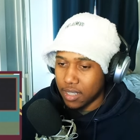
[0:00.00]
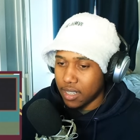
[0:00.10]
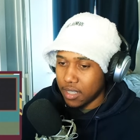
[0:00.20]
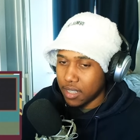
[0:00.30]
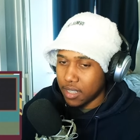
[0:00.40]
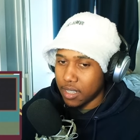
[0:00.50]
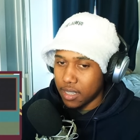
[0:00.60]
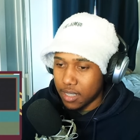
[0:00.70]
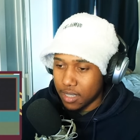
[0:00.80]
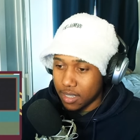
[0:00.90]
Okay,
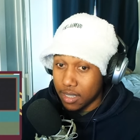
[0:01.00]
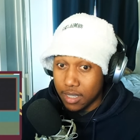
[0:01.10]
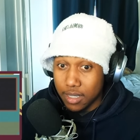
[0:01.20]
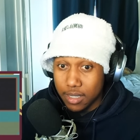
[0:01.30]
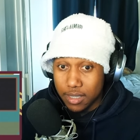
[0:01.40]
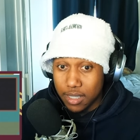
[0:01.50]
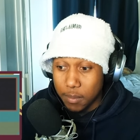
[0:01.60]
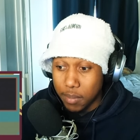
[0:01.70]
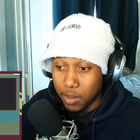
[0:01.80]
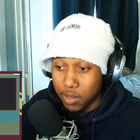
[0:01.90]
Eric, that's enough. the
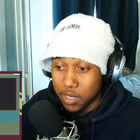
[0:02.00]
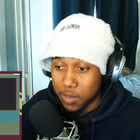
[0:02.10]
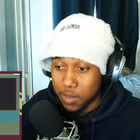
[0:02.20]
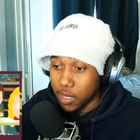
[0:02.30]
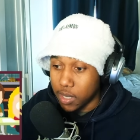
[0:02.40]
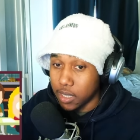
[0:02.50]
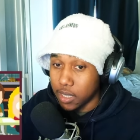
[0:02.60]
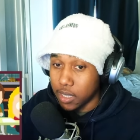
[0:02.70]
Polish ass. monkey.